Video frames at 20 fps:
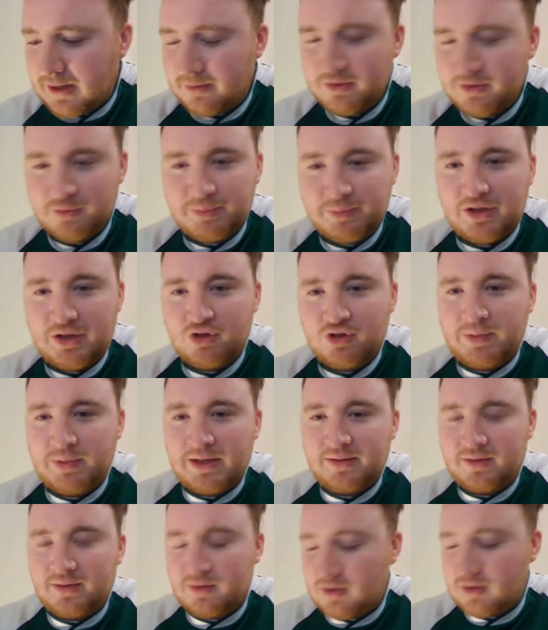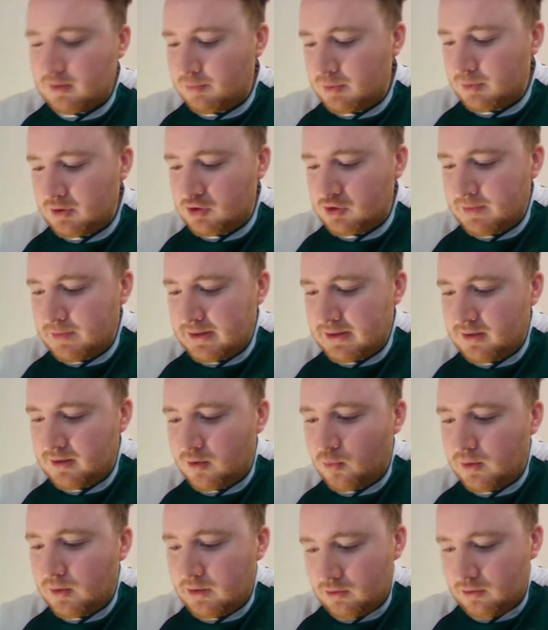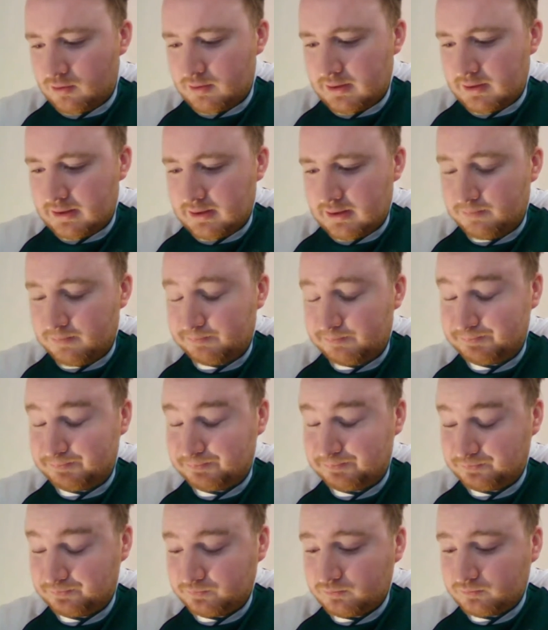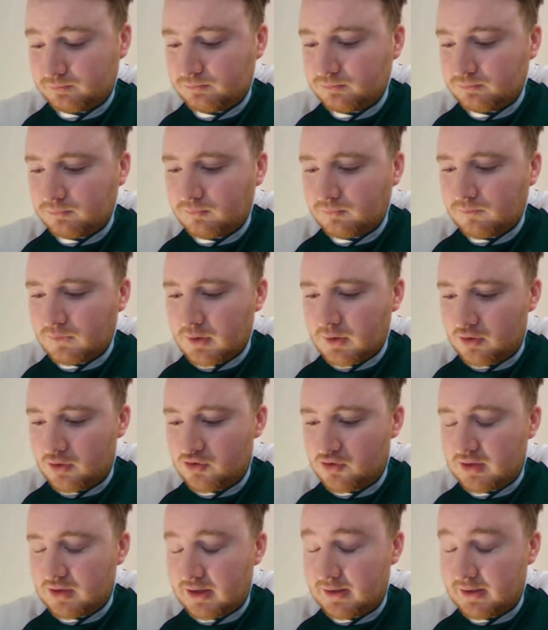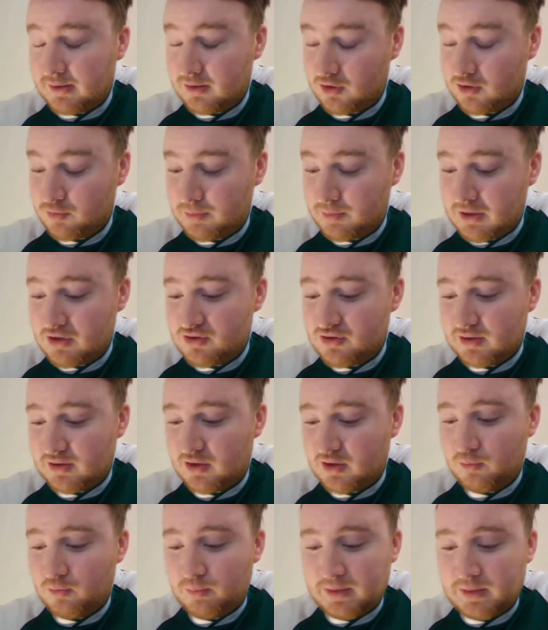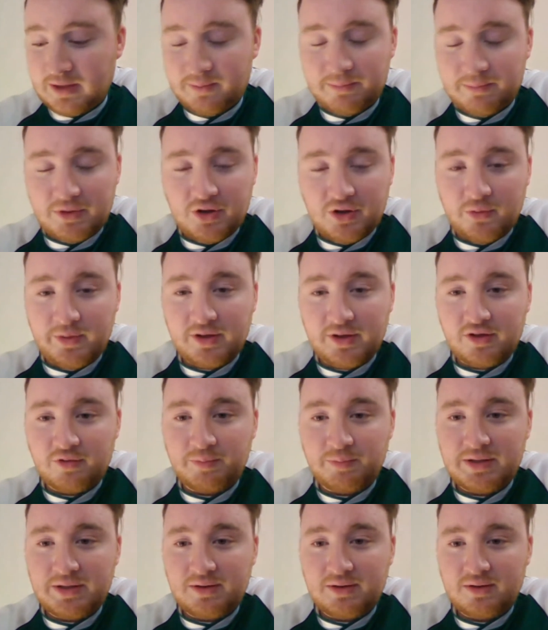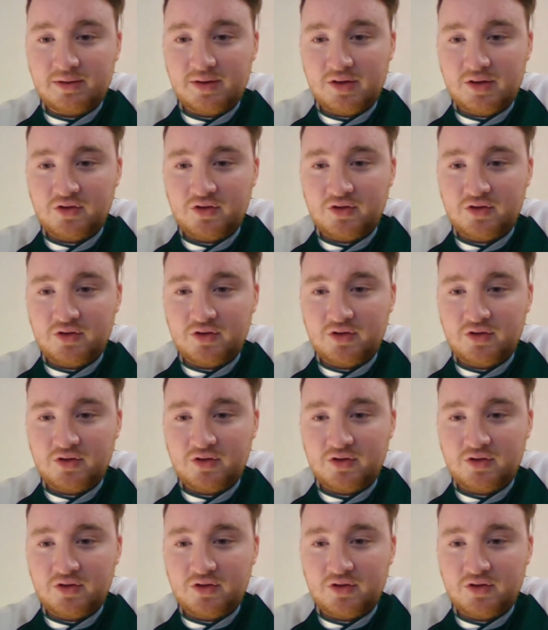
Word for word: I'd be expecting I'd be expecting a win on um on Saturday, especially how bad Motherwell have been Aye.